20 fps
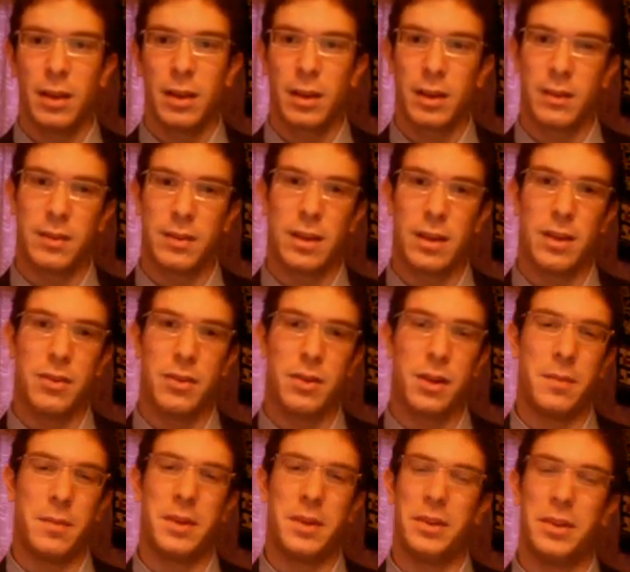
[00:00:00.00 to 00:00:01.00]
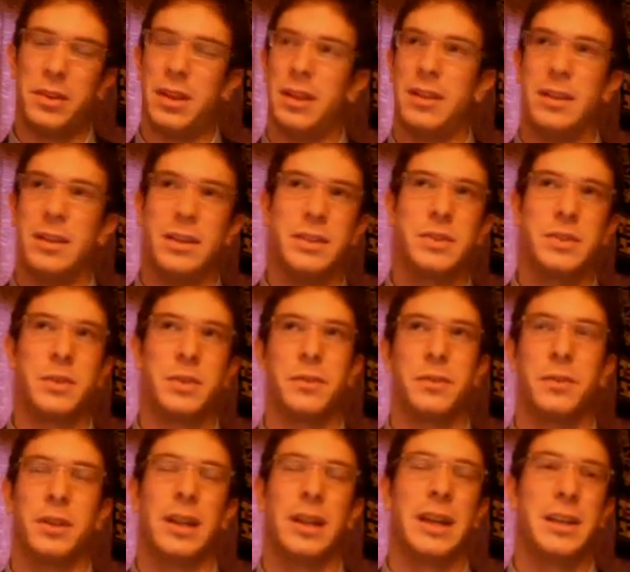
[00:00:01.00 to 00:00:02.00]
Because then you can build these sort
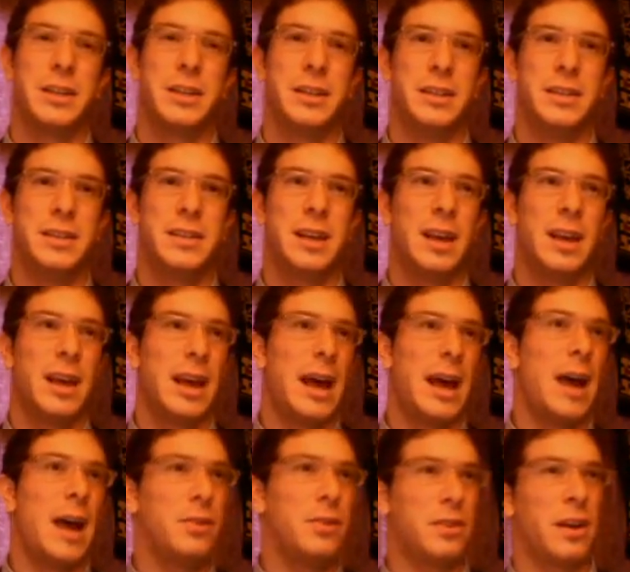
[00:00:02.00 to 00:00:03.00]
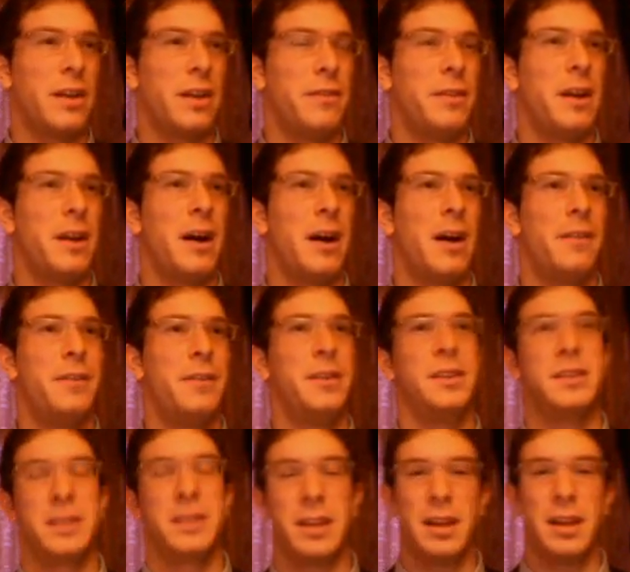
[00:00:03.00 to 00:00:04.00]
of relations outside of the
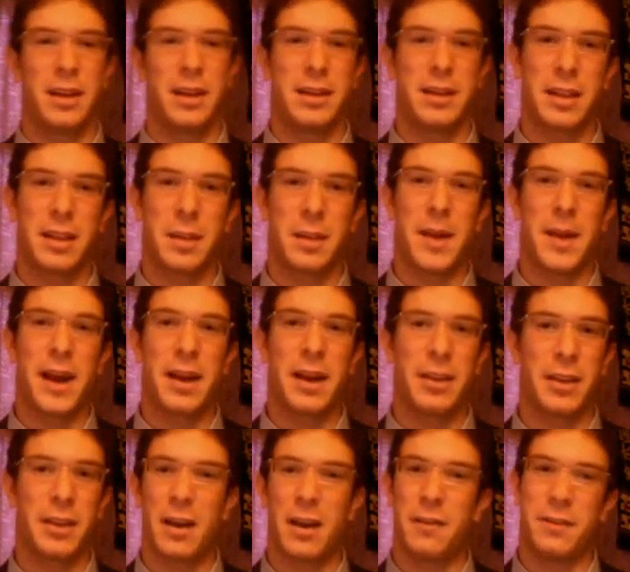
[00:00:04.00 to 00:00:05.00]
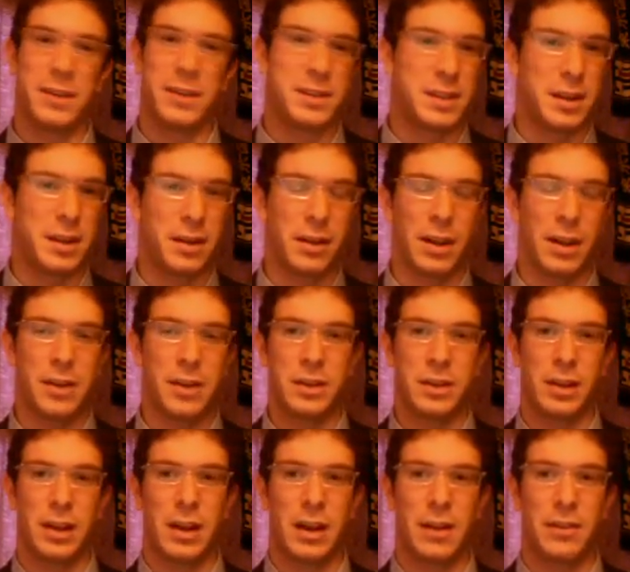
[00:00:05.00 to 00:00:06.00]
office and take them back in the office, and it allows you
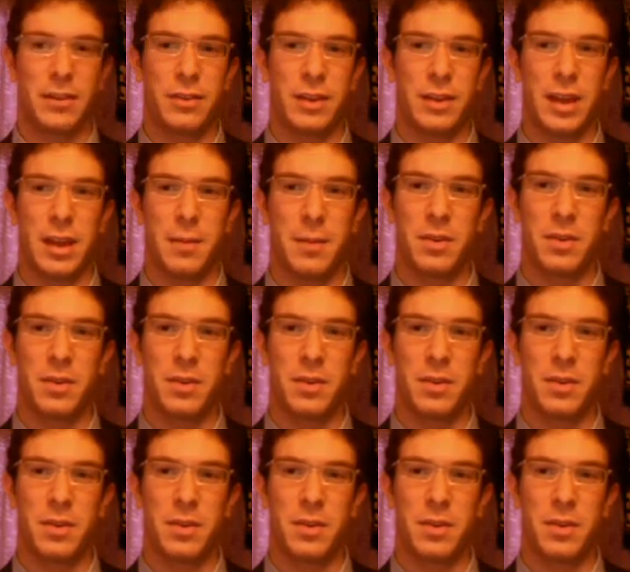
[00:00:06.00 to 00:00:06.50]
to let off steam.